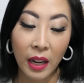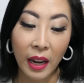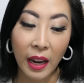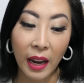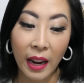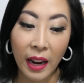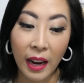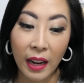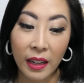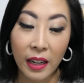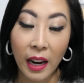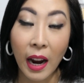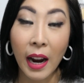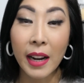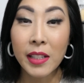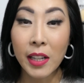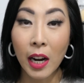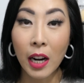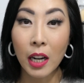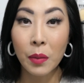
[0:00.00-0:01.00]
and I
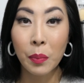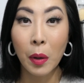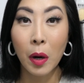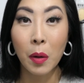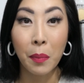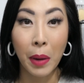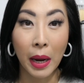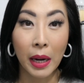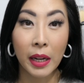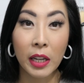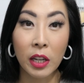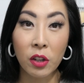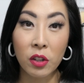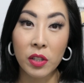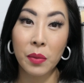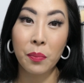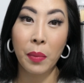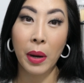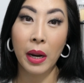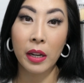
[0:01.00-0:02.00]
talk about manicures
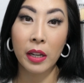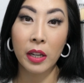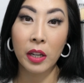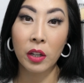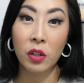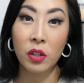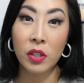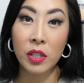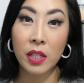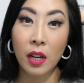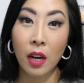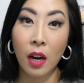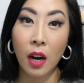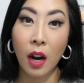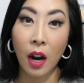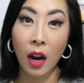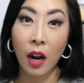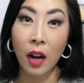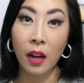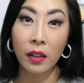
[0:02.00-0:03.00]
and pedicures
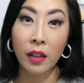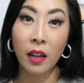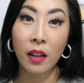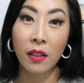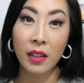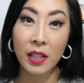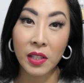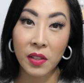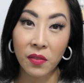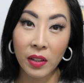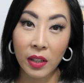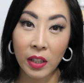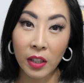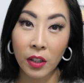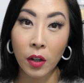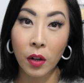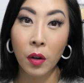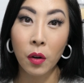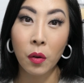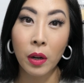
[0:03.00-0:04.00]
on this
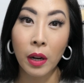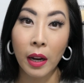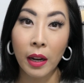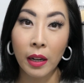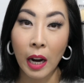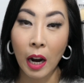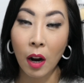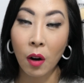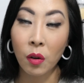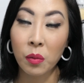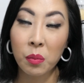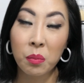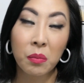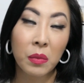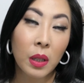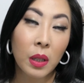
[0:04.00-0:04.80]
video and how